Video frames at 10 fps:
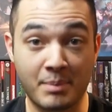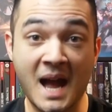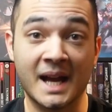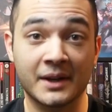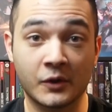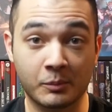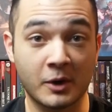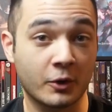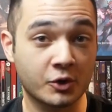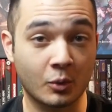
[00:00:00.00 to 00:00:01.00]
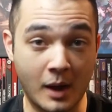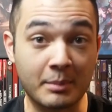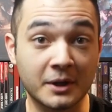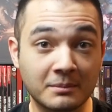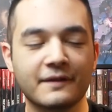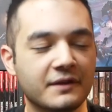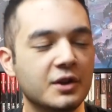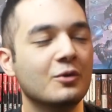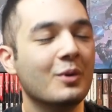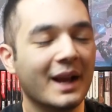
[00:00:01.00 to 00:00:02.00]
Bad Spiritual Weapon. If
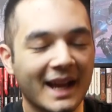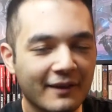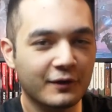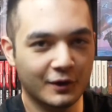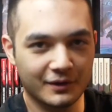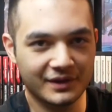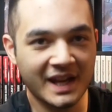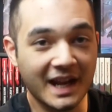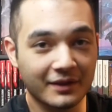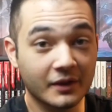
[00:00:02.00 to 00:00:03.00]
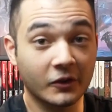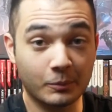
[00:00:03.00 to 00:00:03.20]
you ever take this